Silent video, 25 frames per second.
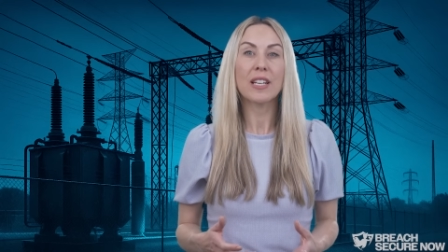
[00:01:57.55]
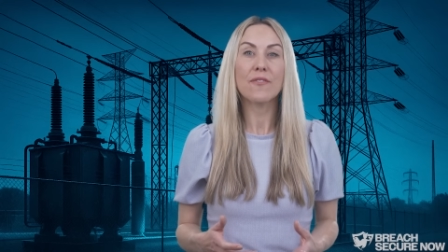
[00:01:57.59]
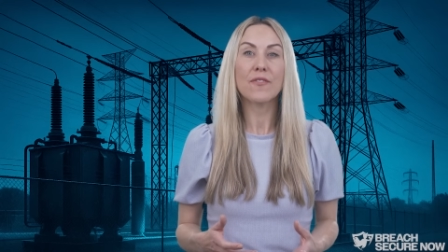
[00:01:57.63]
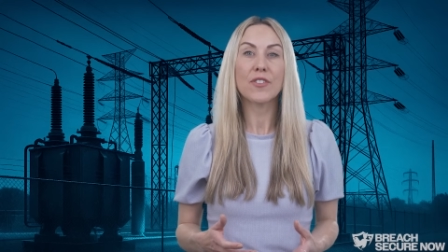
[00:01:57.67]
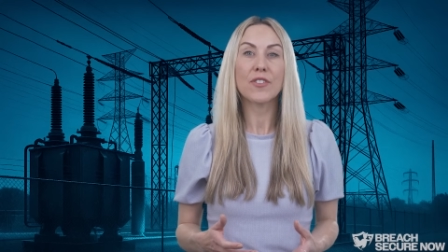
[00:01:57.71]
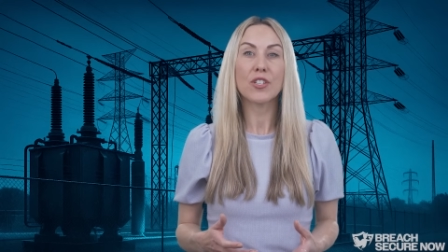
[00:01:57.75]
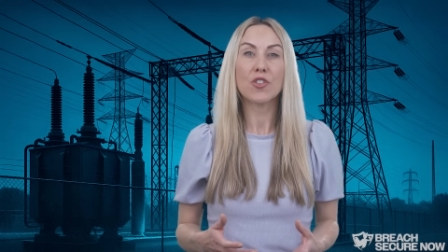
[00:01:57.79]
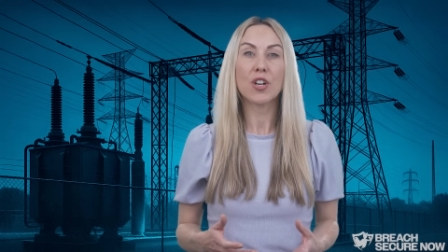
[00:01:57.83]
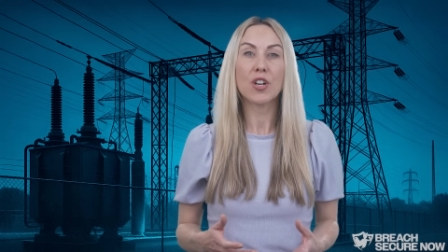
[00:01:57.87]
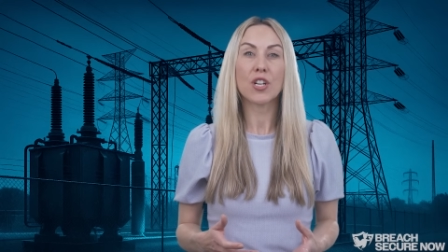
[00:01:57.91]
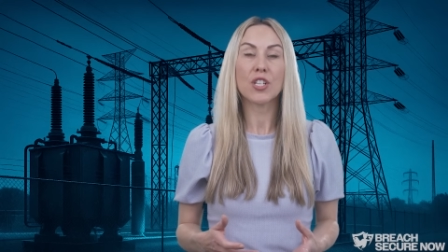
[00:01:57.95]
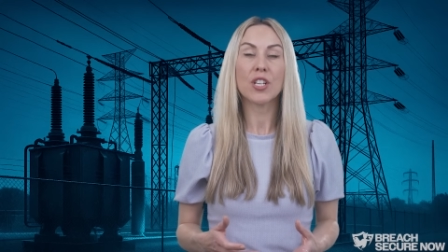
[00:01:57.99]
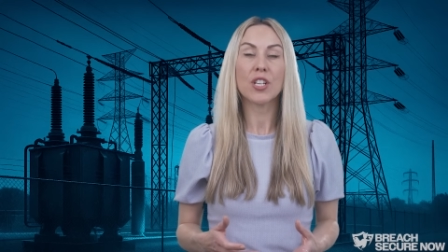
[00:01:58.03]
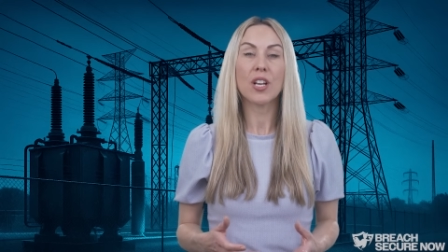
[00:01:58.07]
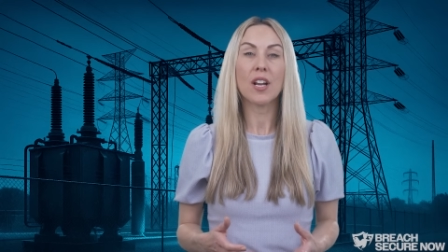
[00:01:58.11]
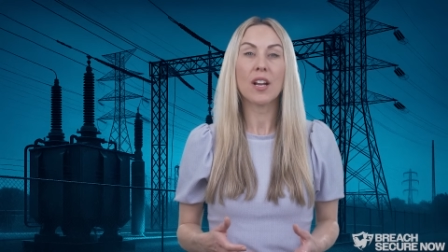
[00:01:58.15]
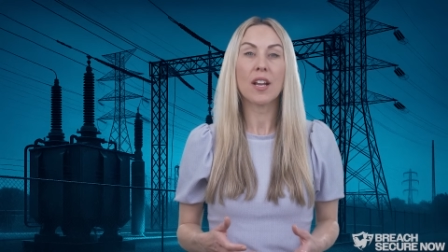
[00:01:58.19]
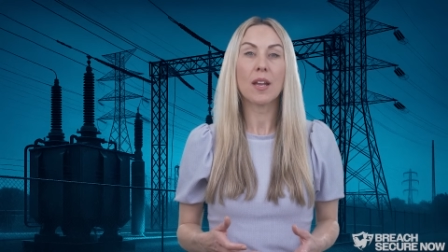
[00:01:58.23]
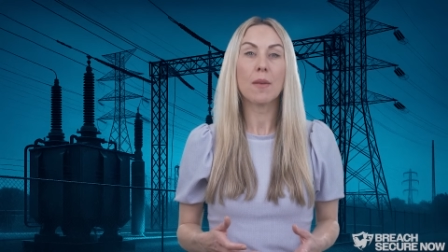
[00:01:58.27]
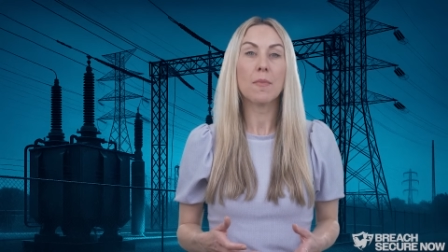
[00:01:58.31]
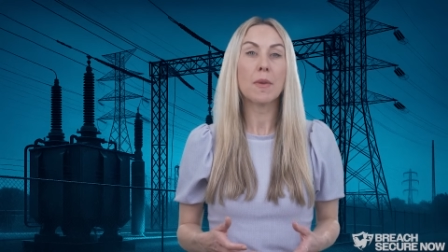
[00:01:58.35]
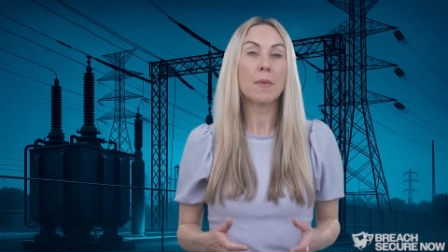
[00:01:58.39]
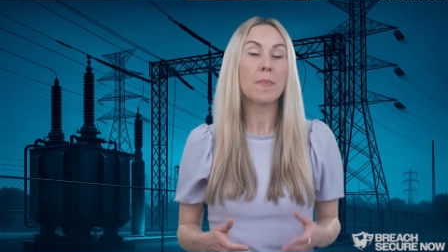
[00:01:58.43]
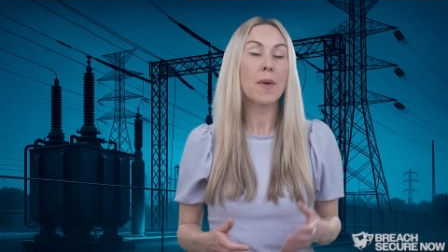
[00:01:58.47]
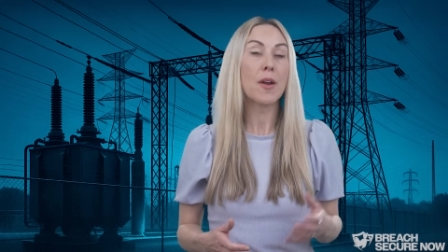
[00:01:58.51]
infrastructure
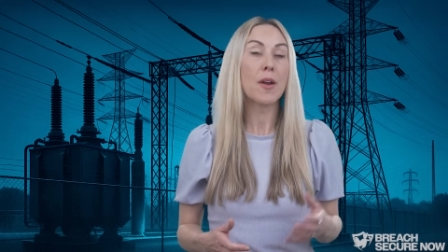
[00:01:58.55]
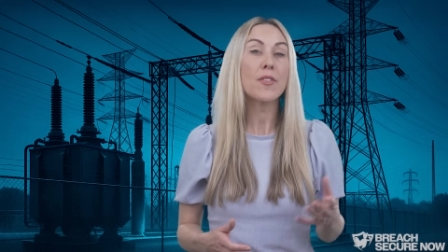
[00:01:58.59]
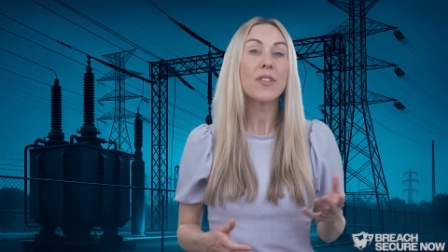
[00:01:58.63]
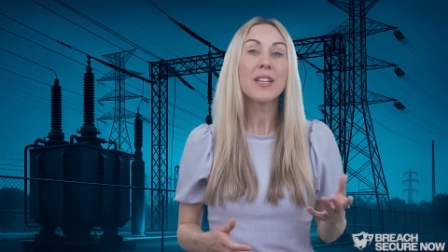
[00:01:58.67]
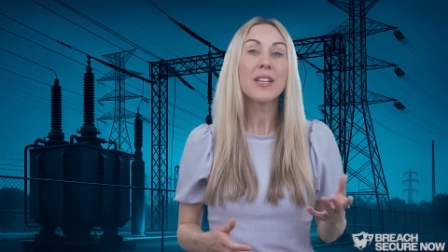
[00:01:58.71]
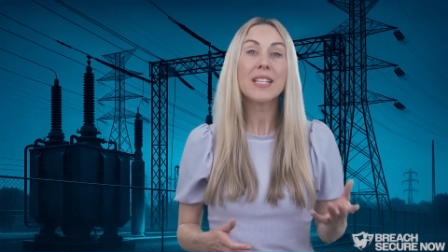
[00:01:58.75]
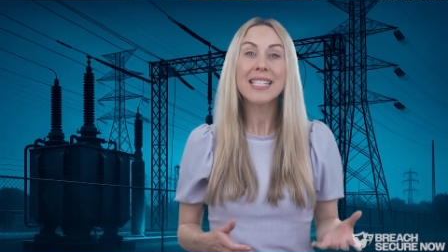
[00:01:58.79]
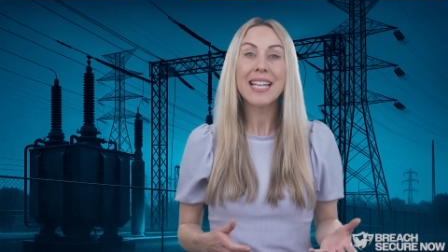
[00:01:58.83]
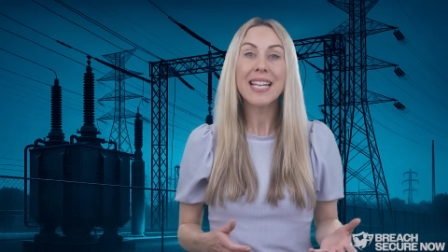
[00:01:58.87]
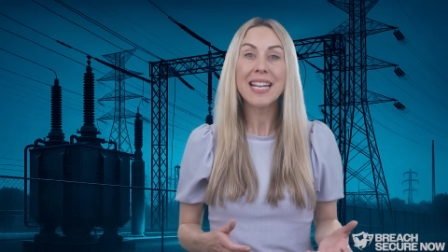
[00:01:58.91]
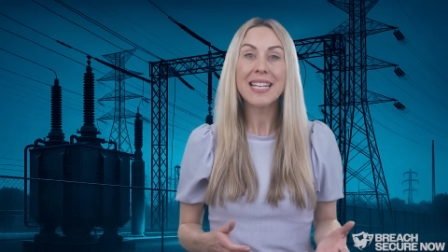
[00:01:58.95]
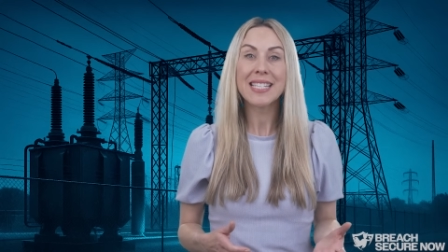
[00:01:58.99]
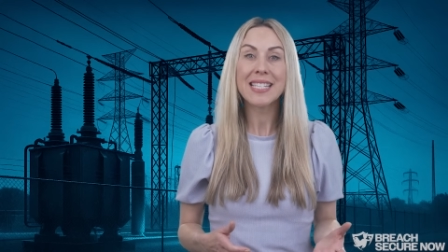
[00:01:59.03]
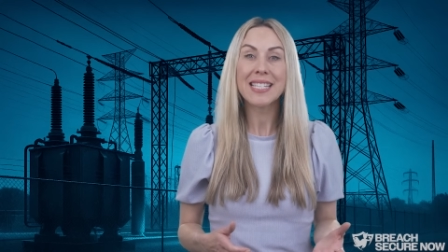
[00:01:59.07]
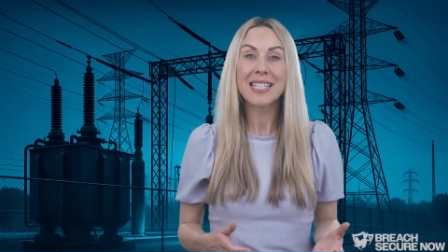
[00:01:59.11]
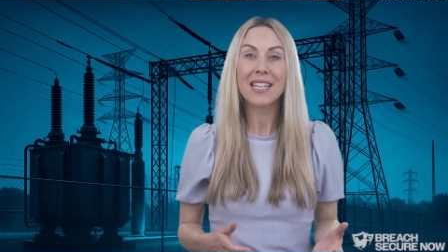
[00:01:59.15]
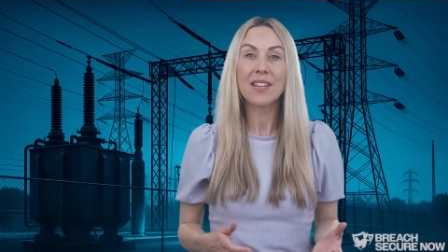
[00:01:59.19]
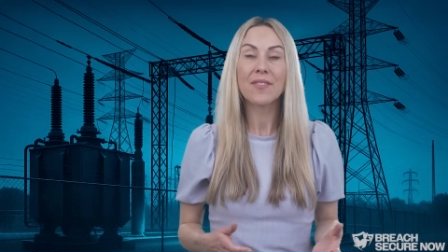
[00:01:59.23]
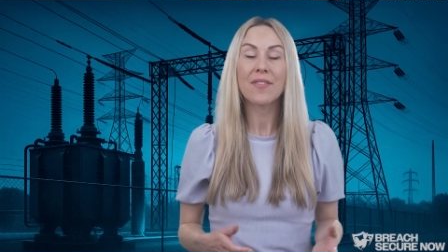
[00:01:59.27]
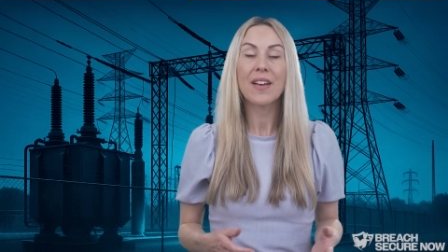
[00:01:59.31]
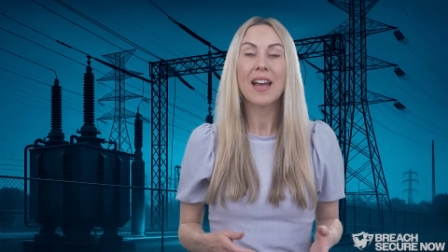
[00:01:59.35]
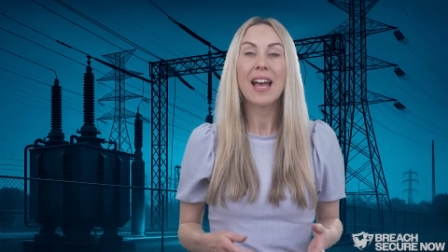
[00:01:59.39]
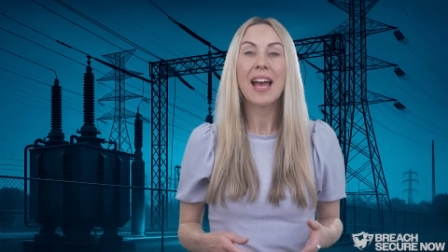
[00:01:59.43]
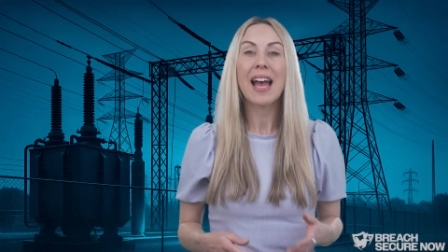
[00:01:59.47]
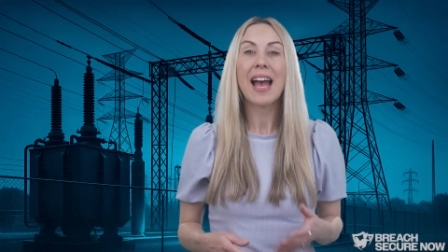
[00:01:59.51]
can be both
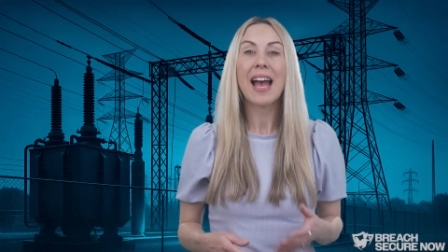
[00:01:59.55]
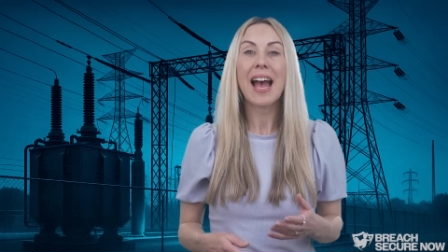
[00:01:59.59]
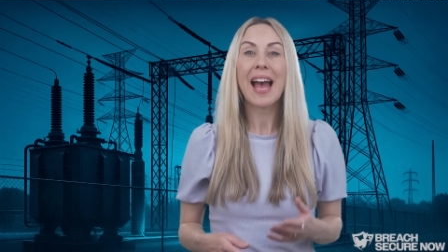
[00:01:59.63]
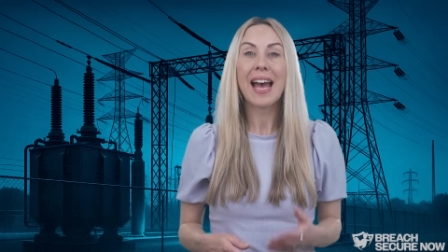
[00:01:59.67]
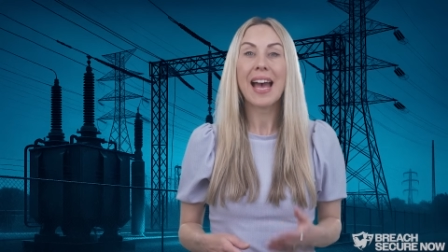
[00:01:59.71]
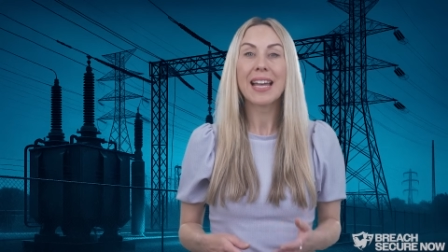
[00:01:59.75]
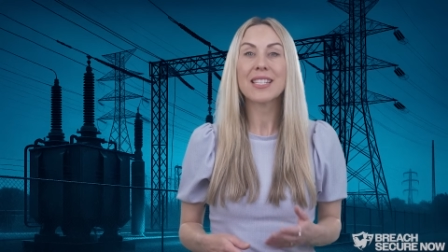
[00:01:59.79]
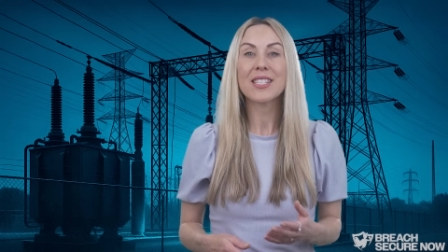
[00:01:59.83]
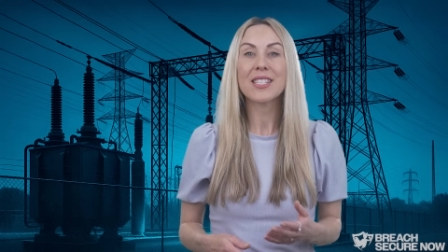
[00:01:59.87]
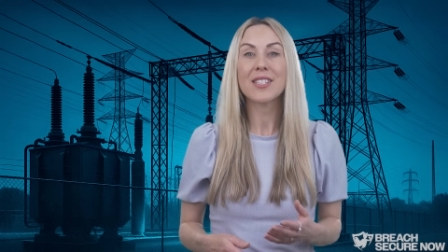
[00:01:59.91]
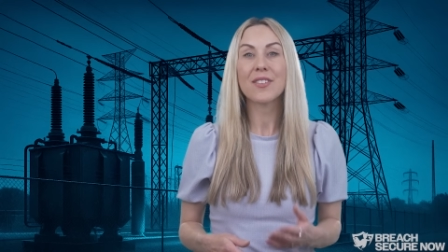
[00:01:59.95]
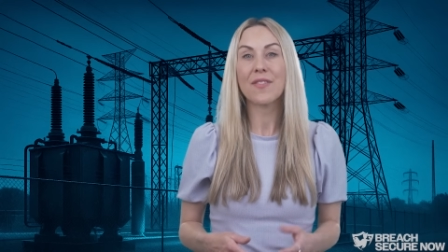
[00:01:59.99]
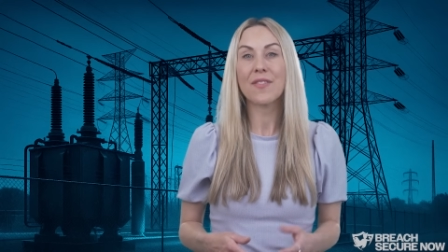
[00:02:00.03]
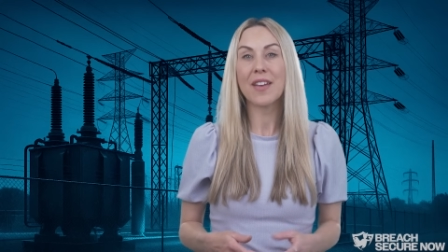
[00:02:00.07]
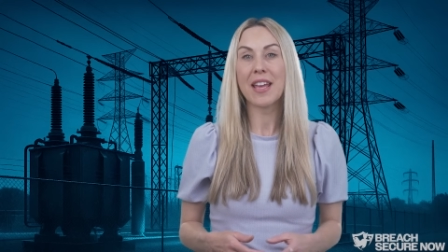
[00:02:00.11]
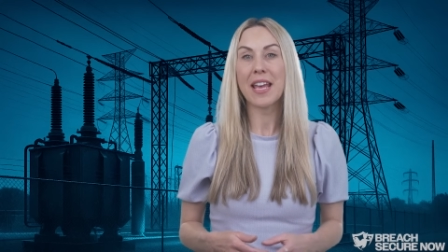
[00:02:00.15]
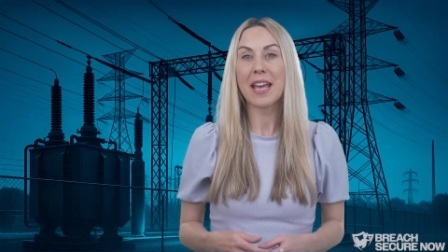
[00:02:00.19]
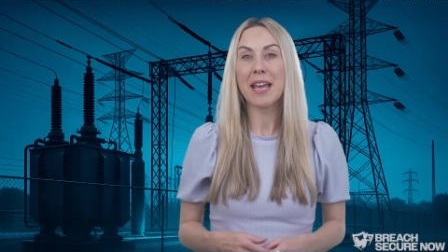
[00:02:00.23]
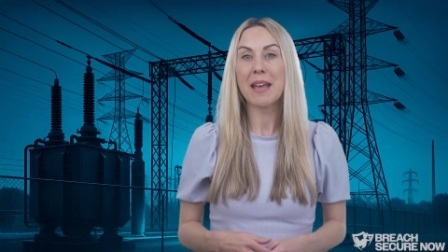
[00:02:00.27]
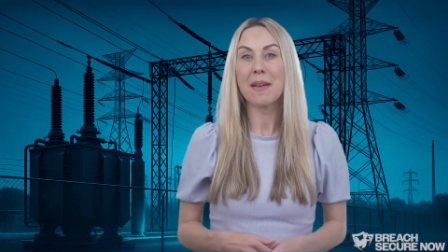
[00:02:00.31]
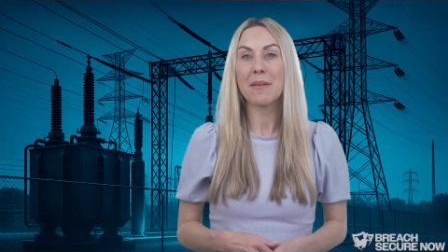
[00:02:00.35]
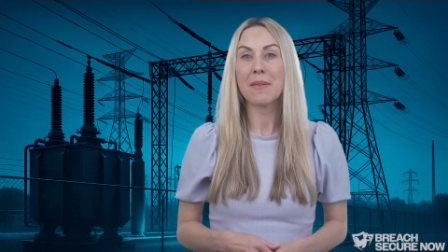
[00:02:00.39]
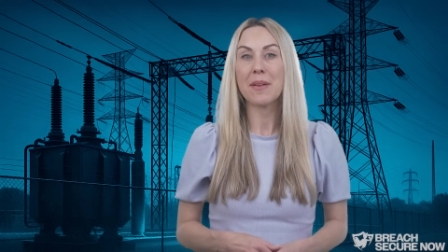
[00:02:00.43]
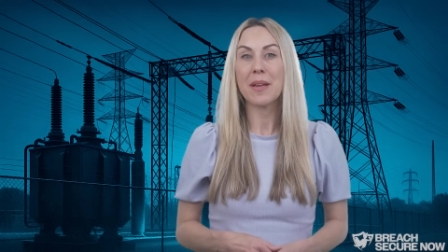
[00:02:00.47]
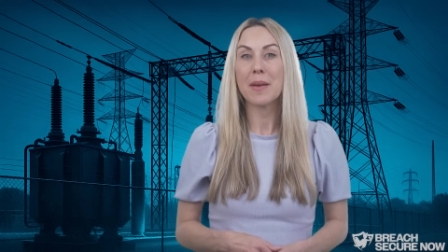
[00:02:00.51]
extensive and severe,